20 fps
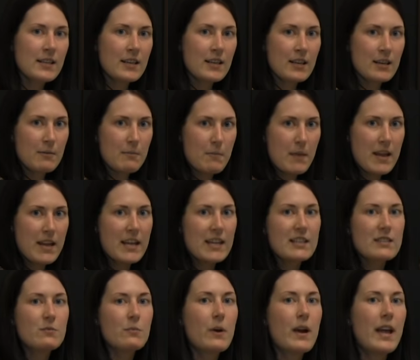It could make
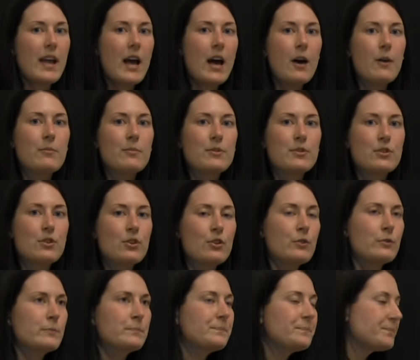its way up
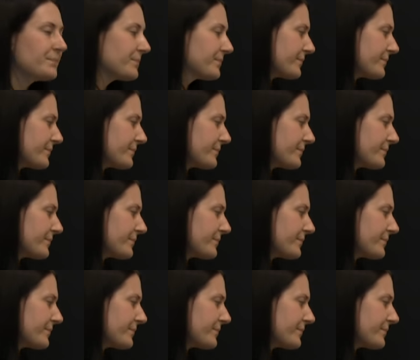to